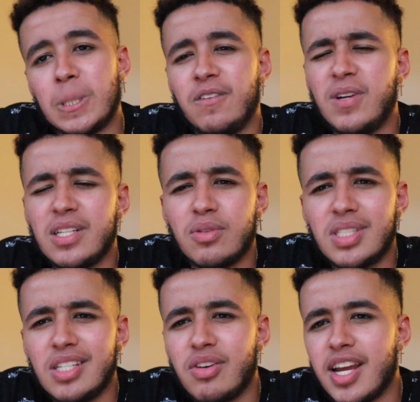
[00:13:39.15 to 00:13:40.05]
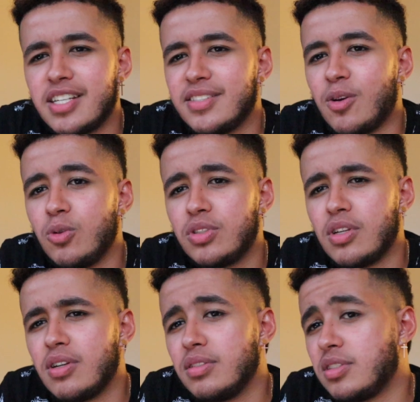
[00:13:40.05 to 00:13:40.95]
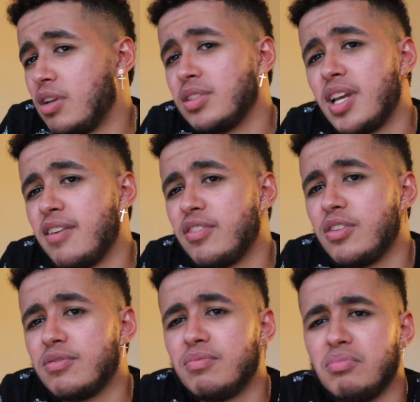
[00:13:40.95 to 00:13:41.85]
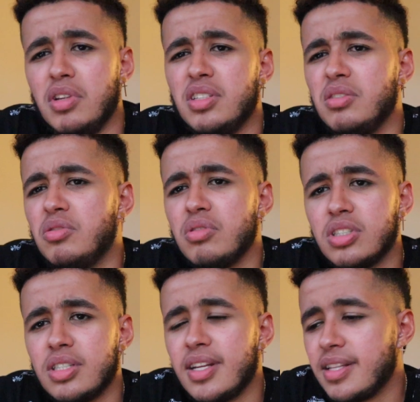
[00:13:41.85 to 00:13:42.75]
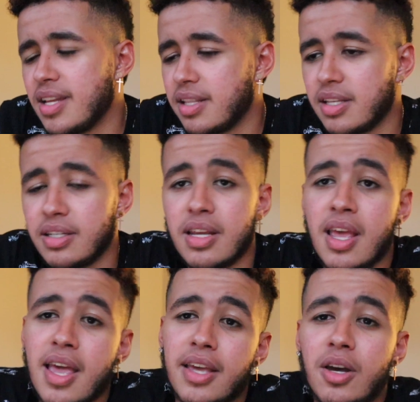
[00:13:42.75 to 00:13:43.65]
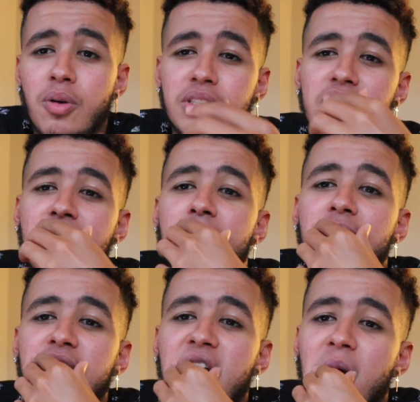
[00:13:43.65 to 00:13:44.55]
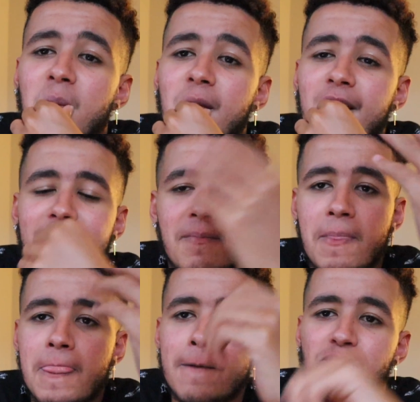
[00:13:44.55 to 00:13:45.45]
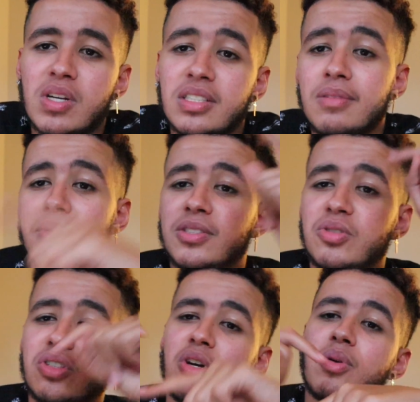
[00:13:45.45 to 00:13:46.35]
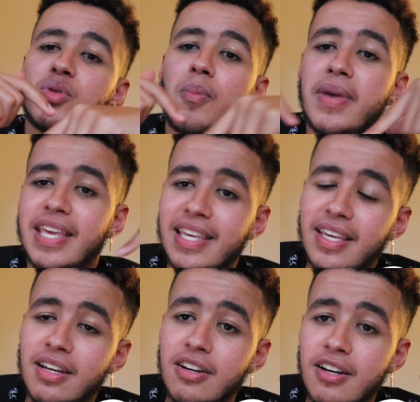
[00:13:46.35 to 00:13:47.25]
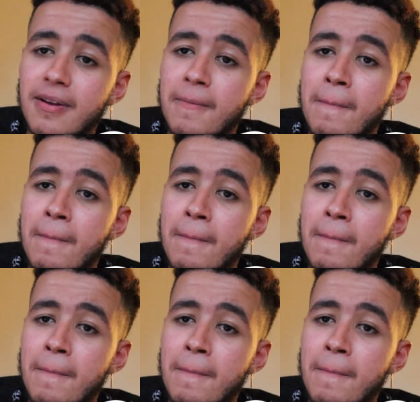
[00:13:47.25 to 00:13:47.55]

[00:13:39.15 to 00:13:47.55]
if you guys want to see reactions to old songs, songs I haven't listen to a shit like that, then you always DM me, snap me, because my socials always could be here.